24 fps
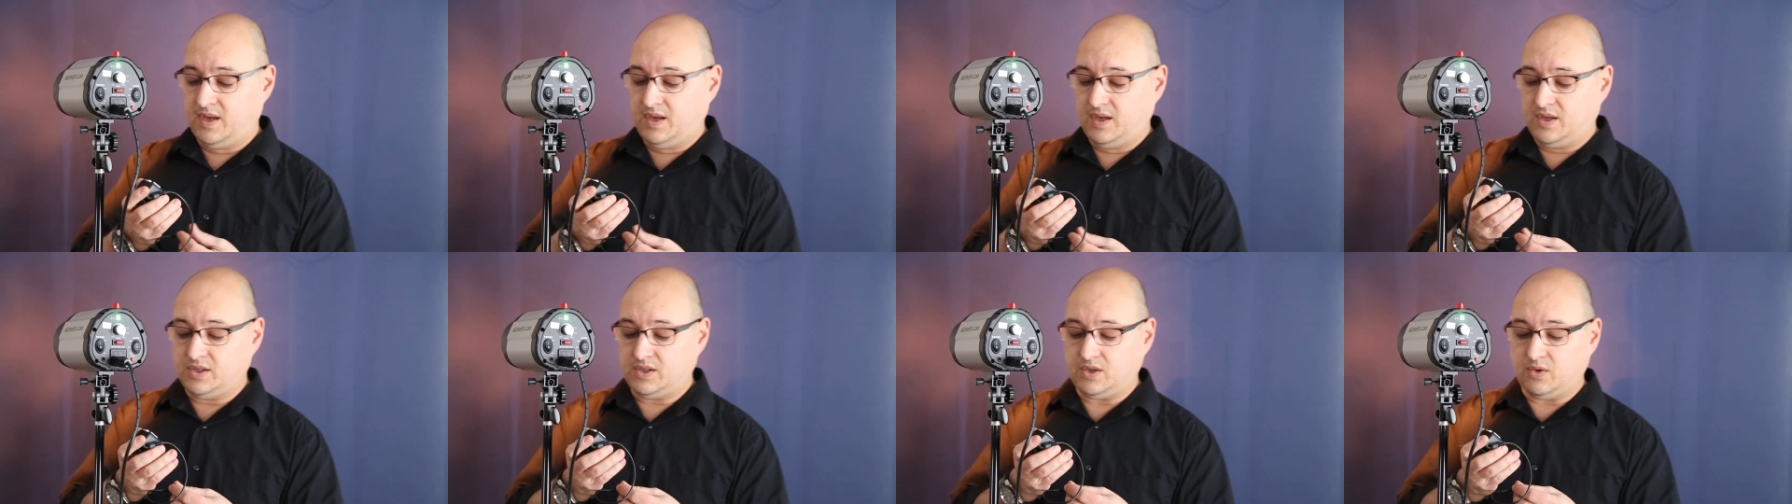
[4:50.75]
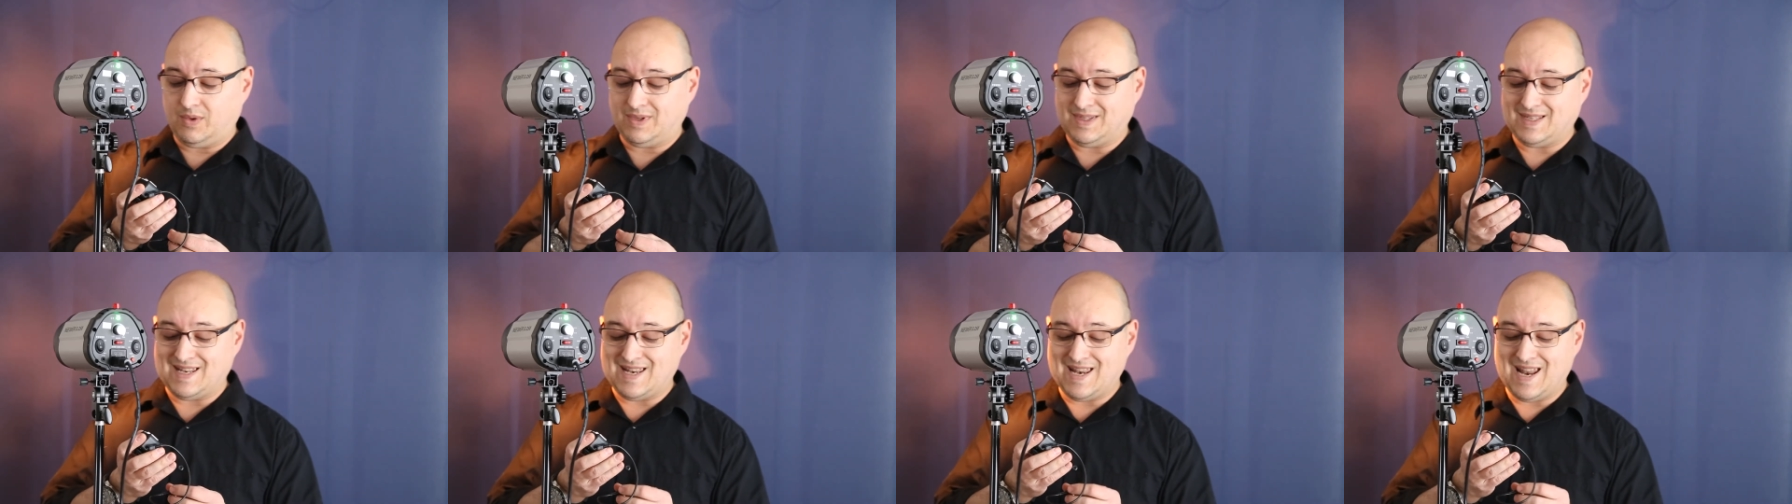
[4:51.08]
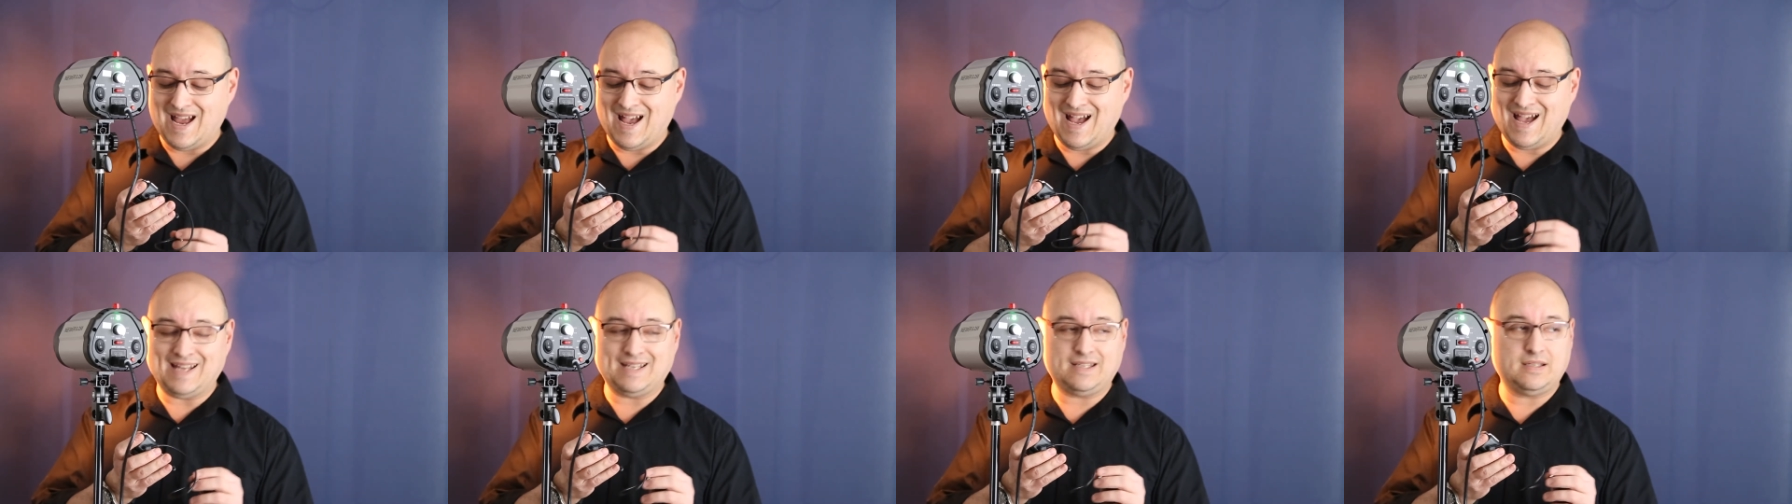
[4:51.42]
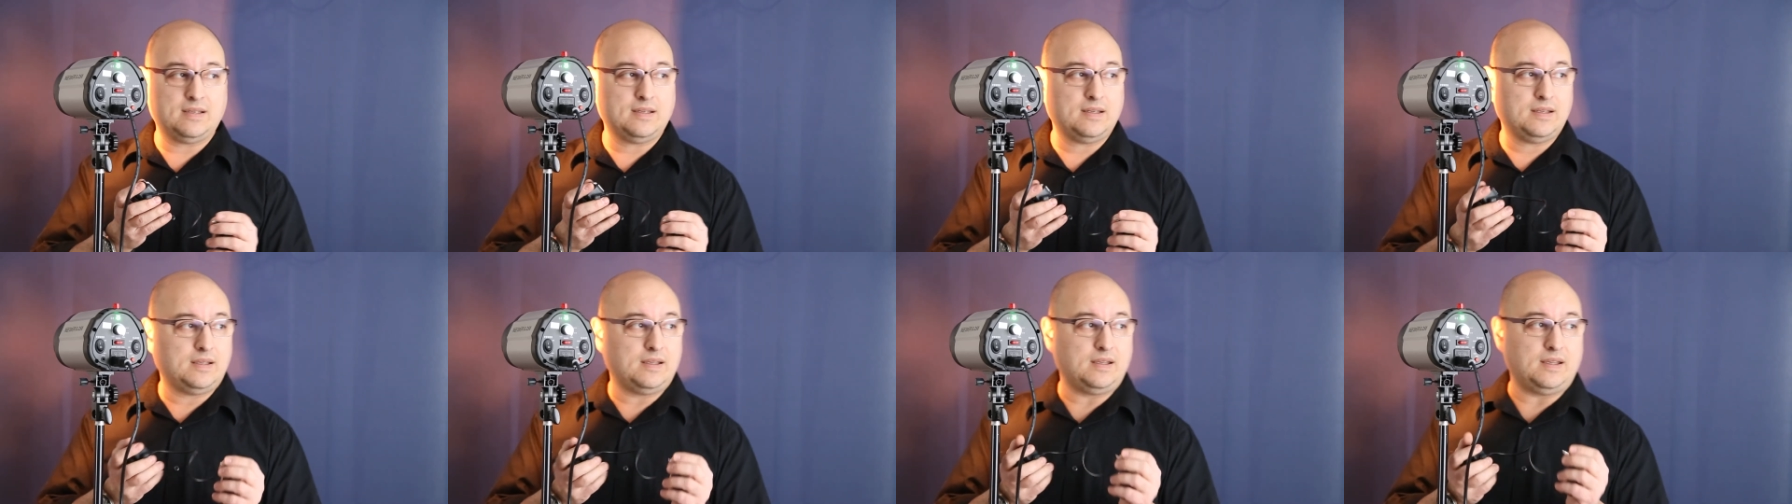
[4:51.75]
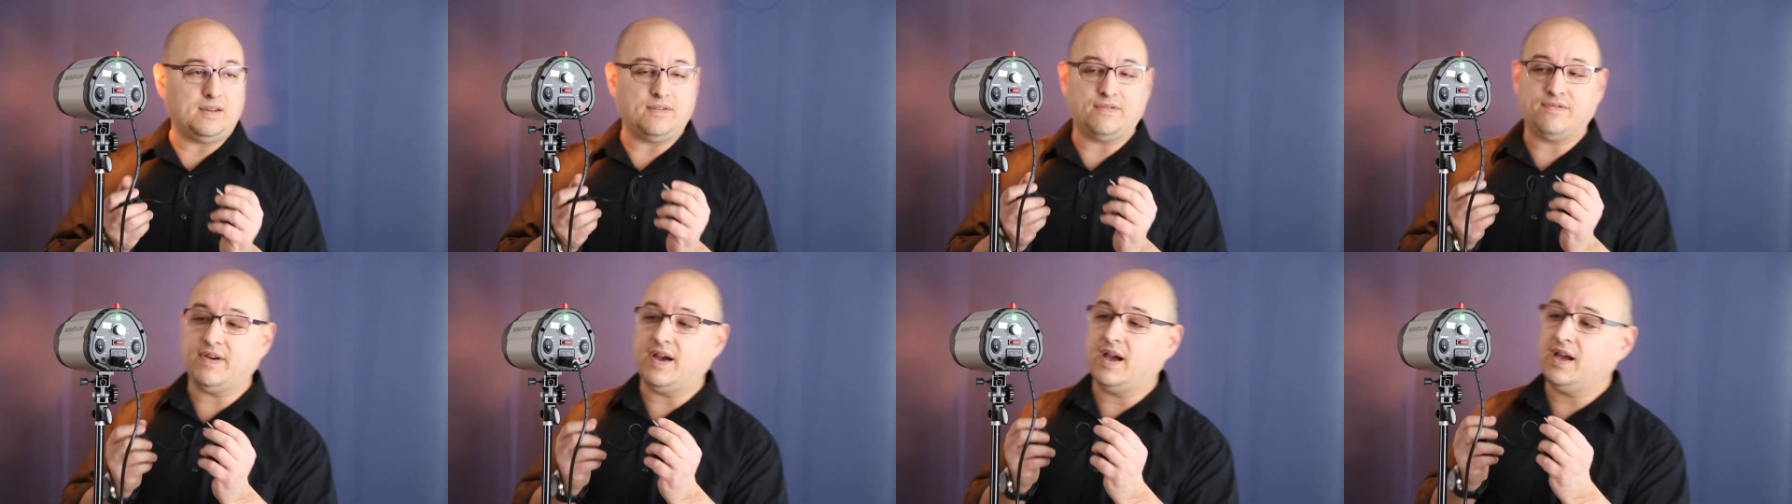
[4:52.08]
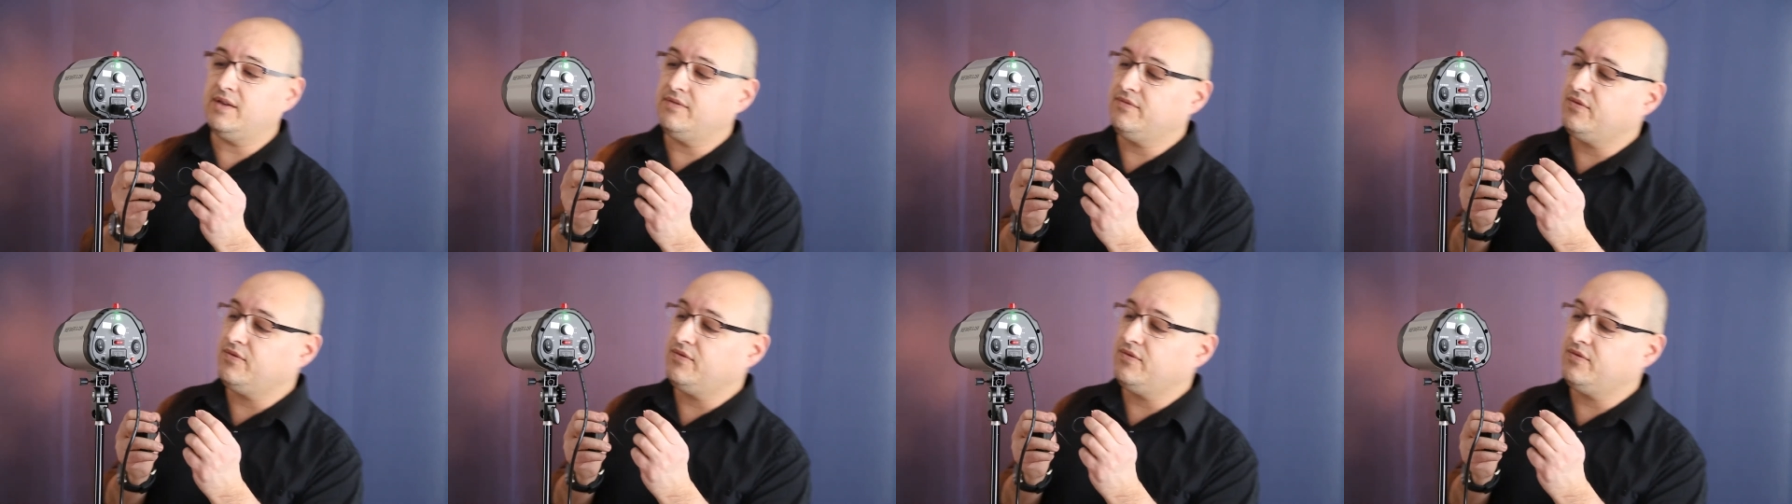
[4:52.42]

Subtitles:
So it's not the 5